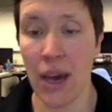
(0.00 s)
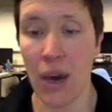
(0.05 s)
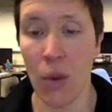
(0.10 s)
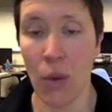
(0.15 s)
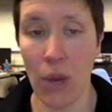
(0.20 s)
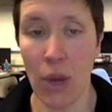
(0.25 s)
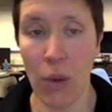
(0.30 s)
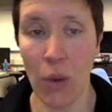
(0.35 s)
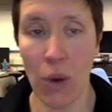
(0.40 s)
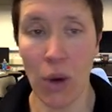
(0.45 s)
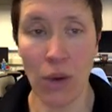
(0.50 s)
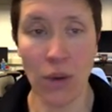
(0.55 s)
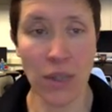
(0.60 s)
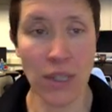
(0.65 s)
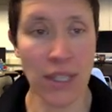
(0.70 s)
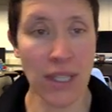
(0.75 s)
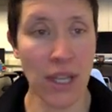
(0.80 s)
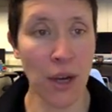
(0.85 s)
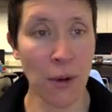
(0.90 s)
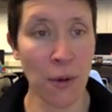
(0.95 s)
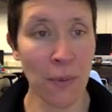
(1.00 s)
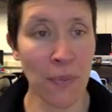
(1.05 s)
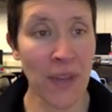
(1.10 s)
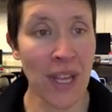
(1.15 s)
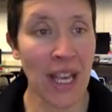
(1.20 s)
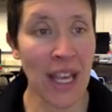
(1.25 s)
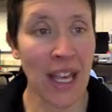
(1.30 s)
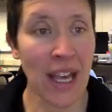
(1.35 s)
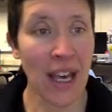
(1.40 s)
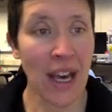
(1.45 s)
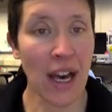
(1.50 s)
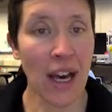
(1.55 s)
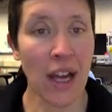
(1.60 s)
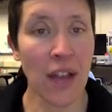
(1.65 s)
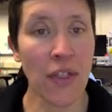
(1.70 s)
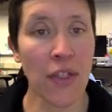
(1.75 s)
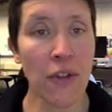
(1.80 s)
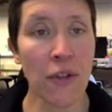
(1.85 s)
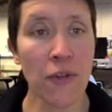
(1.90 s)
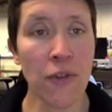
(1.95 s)
we won't. So
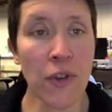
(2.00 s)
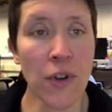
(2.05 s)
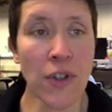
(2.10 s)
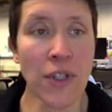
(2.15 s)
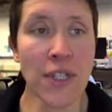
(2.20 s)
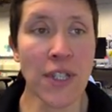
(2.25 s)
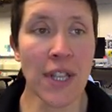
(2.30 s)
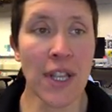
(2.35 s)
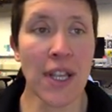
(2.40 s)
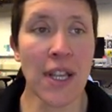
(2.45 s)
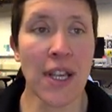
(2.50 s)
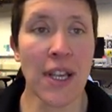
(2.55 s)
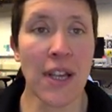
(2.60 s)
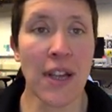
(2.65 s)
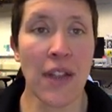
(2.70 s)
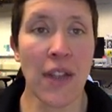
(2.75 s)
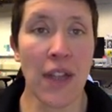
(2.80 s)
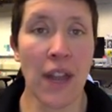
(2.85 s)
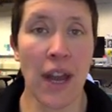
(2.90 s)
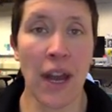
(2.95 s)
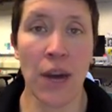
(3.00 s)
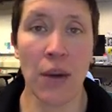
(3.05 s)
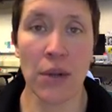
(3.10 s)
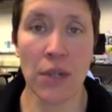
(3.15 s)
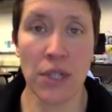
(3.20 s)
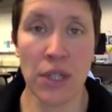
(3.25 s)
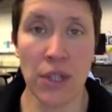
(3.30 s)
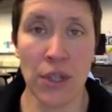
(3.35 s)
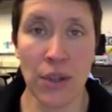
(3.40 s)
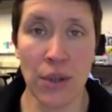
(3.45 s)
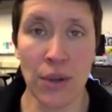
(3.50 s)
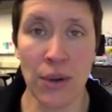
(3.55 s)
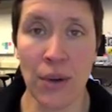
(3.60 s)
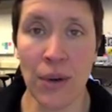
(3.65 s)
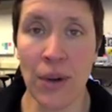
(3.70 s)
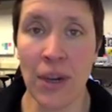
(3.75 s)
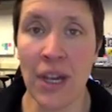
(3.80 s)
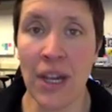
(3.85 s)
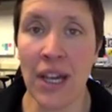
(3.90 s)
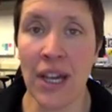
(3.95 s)
the first thing that I would
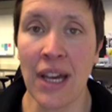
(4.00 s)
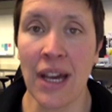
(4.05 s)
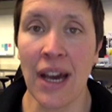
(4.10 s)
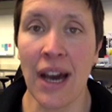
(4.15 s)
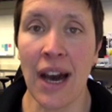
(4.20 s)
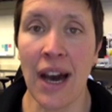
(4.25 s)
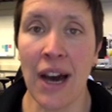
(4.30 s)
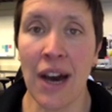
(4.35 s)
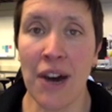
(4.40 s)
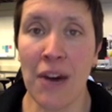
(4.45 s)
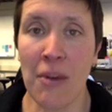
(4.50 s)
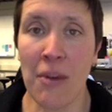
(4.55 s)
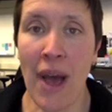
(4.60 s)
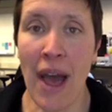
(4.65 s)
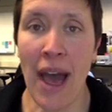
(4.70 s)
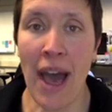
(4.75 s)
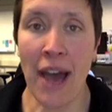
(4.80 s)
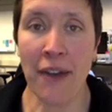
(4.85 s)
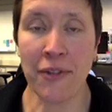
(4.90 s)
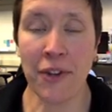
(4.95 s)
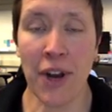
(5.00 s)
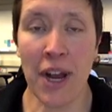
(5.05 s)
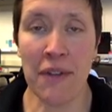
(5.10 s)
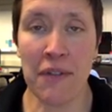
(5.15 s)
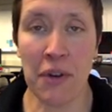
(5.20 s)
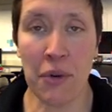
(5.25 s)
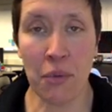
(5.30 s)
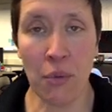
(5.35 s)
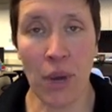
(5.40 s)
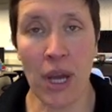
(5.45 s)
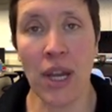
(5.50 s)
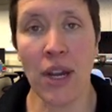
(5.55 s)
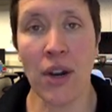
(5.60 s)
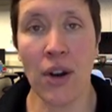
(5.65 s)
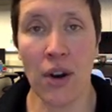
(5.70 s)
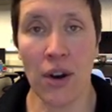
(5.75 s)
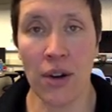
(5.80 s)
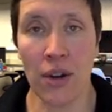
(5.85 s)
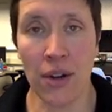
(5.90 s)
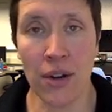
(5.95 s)
do after having read an
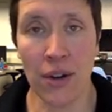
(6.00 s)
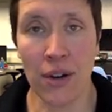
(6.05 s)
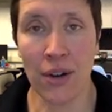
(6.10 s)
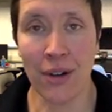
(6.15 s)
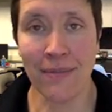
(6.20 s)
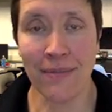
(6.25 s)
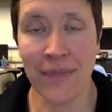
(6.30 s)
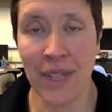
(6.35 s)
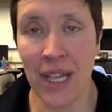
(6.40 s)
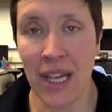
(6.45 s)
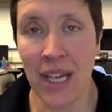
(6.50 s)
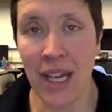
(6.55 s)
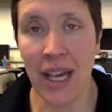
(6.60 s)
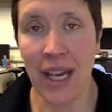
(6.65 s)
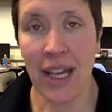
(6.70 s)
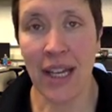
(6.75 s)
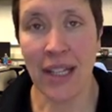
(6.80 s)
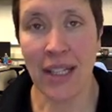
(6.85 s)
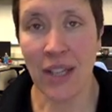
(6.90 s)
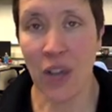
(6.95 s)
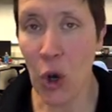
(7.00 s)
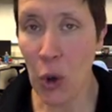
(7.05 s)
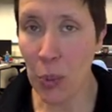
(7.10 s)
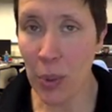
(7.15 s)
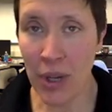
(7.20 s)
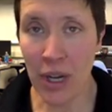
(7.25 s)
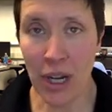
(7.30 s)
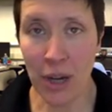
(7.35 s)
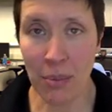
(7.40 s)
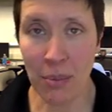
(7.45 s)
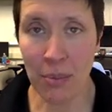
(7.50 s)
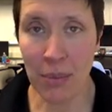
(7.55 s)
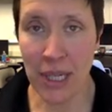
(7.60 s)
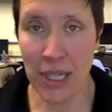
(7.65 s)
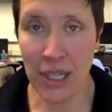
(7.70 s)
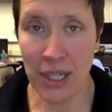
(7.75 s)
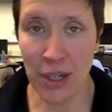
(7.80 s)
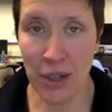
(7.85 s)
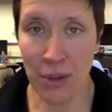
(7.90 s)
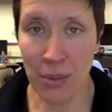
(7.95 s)
article is open up my
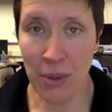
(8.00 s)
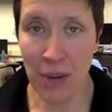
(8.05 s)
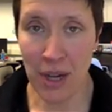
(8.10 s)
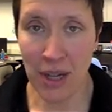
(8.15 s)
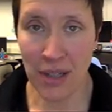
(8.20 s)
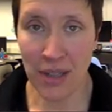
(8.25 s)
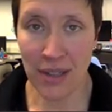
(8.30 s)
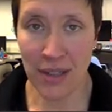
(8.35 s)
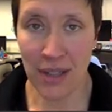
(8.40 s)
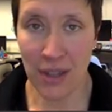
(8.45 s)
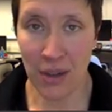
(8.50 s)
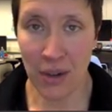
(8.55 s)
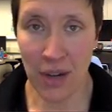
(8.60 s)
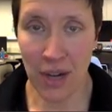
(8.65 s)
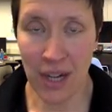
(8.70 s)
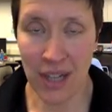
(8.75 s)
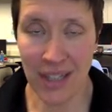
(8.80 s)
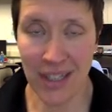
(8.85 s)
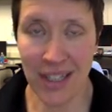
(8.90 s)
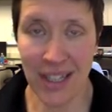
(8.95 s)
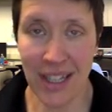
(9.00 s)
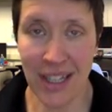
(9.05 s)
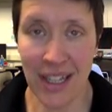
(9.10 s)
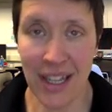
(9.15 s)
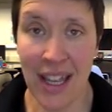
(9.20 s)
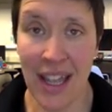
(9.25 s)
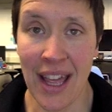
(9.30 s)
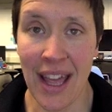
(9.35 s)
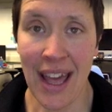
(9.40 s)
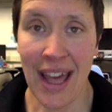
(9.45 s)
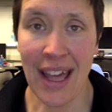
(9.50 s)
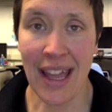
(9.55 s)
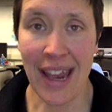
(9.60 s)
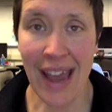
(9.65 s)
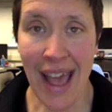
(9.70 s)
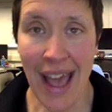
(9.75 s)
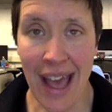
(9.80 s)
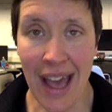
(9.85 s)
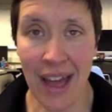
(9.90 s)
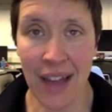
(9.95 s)
Tinderbox Zettelkasten
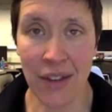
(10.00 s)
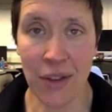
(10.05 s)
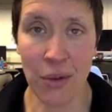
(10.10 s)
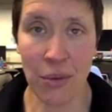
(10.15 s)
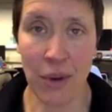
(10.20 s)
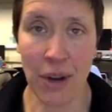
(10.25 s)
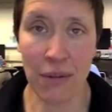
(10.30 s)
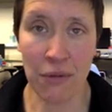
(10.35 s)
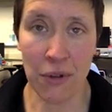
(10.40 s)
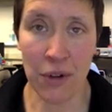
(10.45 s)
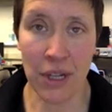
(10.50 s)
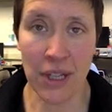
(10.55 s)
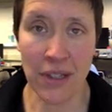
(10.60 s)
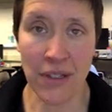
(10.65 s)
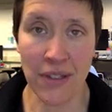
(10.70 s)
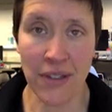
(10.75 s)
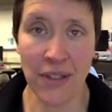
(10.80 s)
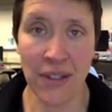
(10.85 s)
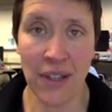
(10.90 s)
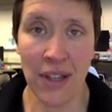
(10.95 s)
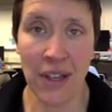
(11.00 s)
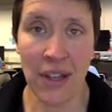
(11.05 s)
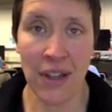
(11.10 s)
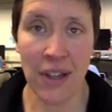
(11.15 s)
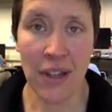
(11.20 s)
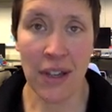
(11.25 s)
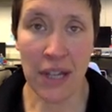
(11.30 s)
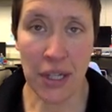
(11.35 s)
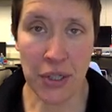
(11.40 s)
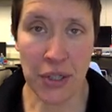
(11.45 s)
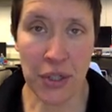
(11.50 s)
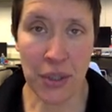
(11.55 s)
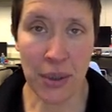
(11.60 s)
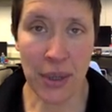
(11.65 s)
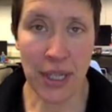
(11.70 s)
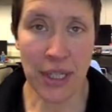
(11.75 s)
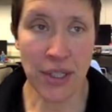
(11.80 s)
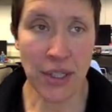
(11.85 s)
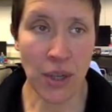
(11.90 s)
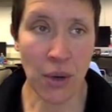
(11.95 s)
and add the reference into
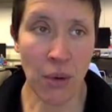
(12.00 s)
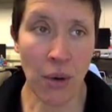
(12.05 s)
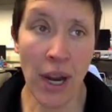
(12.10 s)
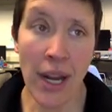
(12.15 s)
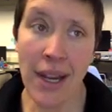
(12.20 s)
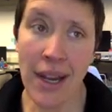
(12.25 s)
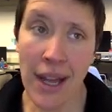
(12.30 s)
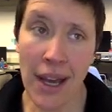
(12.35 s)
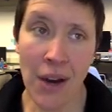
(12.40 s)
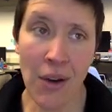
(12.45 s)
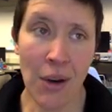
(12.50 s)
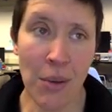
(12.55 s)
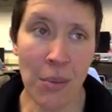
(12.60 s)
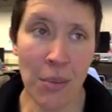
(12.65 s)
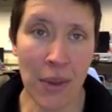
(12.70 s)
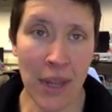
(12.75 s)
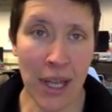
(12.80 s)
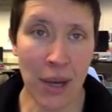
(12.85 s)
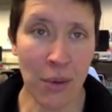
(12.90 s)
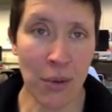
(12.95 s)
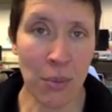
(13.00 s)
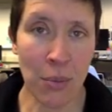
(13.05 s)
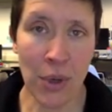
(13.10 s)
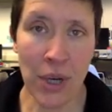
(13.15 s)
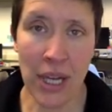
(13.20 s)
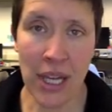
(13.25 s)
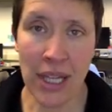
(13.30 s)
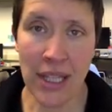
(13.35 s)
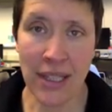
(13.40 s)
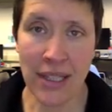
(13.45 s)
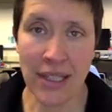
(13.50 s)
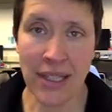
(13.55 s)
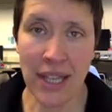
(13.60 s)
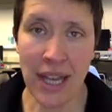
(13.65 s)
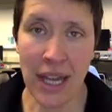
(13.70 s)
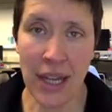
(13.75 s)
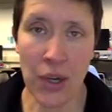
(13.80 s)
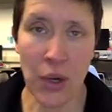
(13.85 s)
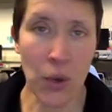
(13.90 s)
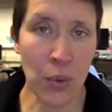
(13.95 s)
it. So right now I'm playing with bookends.
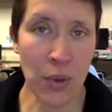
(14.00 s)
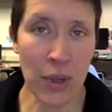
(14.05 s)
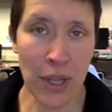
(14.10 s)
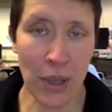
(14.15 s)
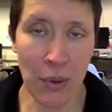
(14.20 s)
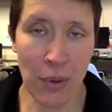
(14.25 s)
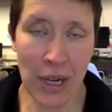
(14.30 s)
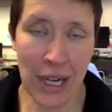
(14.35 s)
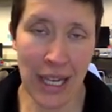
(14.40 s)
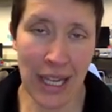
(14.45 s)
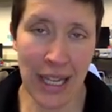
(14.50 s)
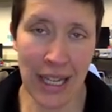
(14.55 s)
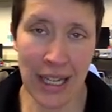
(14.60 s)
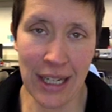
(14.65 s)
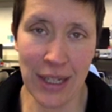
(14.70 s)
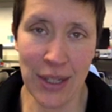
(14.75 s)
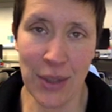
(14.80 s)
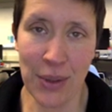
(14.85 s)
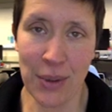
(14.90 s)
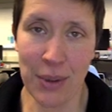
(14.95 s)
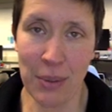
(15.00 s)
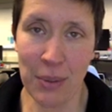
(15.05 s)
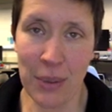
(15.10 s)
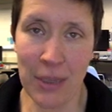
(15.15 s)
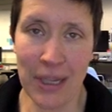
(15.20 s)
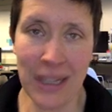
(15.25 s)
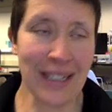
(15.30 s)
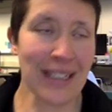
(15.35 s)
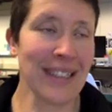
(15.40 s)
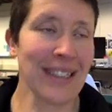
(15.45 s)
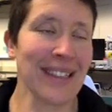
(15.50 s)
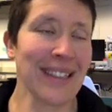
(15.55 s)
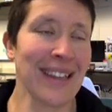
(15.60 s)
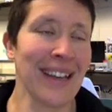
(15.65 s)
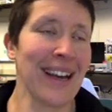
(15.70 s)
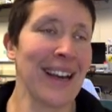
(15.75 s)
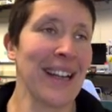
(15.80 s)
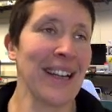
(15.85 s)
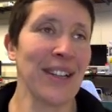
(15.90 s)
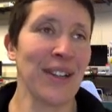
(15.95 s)
I don't really want to get into it because
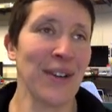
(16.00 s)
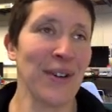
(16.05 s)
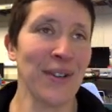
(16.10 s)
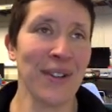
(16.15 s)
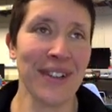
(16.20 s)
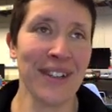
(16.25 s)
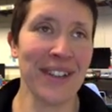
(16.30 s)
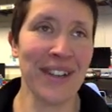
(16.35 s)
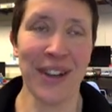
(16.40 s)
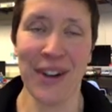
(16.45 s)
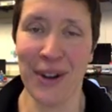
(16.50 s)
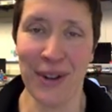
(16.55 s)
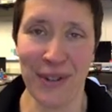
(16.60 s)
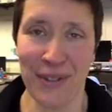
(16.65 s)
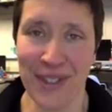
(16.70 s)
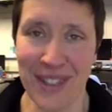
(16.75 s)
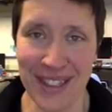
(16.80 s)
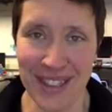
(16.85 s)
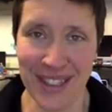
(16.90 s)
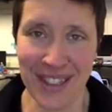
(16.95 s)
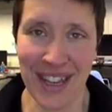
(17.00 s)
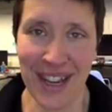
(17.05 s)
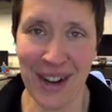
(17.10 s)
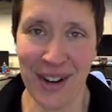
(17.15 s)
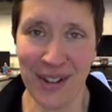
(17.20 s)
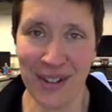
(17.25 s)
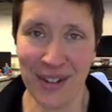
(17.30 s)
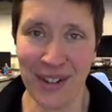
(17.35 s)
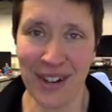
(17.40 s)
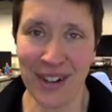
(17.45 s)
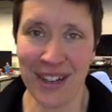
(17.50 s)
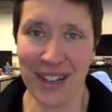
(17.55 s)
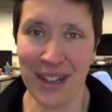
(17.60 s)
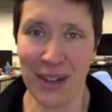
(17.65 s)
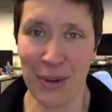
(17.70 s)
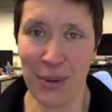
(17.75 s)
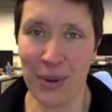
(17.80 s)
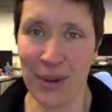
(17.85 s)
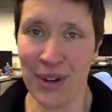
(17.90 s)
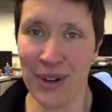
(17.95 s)
I don't know if this is how
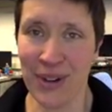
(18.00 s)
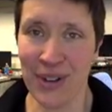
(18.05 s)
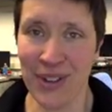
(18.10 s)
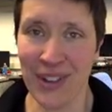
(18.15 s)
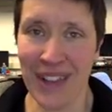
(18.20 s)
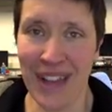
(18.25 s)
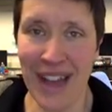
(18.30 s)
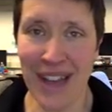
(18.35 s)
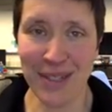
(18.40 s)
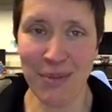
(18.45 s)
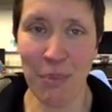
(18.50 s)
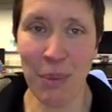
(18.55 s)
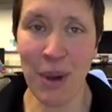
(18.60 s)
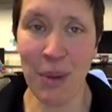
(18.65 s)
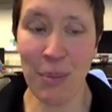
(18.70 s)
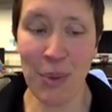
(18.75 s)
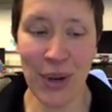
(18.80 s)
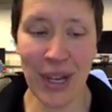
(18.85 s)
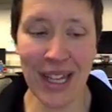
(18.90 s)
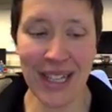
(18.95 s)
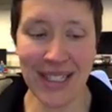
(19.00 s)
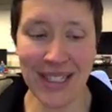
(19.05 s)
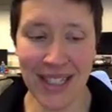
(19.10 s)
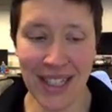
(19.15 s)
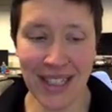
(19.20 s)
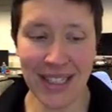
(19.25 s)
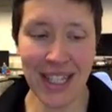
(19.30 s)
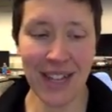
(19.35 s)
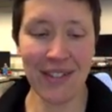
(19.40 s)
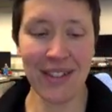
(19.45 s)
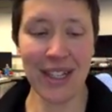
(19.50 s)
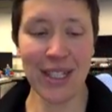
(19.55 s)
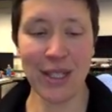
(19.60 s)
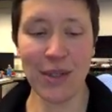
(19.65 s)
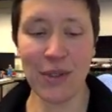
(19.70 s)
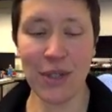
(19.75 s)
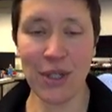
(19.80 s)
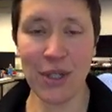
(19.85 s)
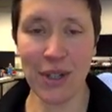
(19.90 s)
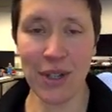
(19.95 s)
it will last, but bookends does have a nice
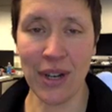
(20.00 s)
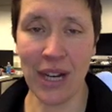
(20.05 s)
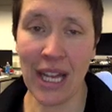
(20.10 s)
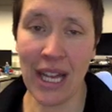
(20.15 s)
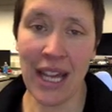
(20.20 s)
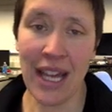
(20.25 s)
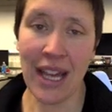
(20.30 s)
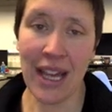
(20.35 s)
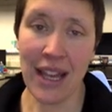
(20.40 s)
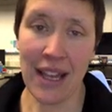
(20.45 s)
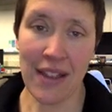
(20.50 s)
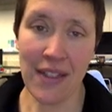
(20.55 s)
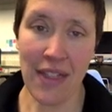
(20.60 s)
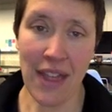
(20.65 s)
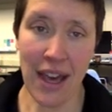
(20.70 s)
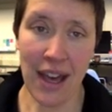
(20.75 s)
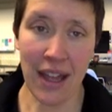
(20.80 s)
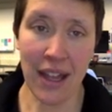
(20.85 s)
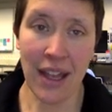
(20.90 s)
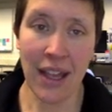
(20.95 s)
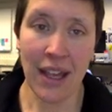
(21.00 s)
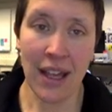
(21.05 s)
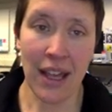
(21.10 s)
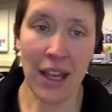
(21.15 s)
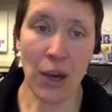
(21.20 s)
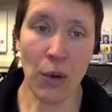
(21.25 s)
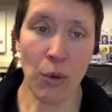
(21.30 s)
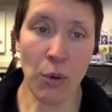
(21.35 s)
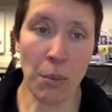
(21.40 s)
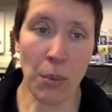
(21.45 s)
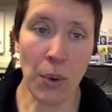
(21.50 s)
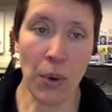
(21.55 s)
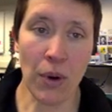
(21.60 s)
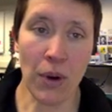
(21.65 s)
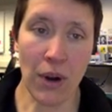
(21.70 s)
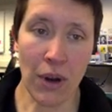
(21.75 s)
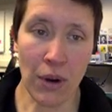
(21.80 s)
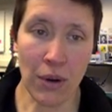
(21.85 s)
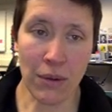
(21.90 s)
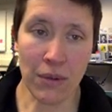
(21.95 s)
feature in that it will
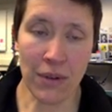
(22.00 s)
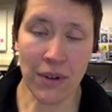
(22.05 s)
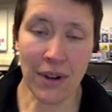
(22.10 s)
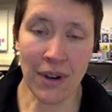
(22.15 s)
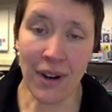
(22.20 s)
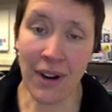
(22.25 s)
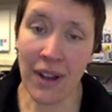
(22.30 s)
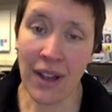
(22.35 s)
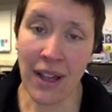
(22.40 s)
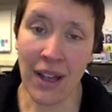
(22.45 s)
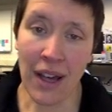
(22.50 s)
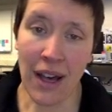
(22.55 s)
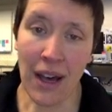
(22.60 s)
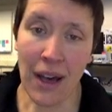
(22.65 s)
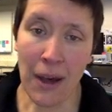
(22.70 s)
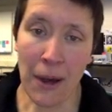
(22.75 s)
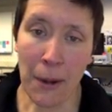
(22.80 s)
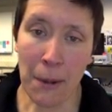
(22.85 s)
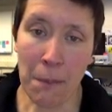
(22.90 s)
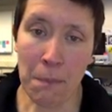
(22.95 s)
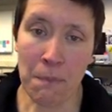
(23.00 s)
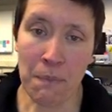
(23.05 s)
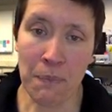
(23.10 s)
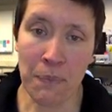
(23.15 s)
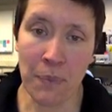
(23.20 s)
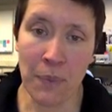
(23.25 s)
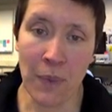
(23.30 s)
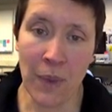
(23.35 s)
port over the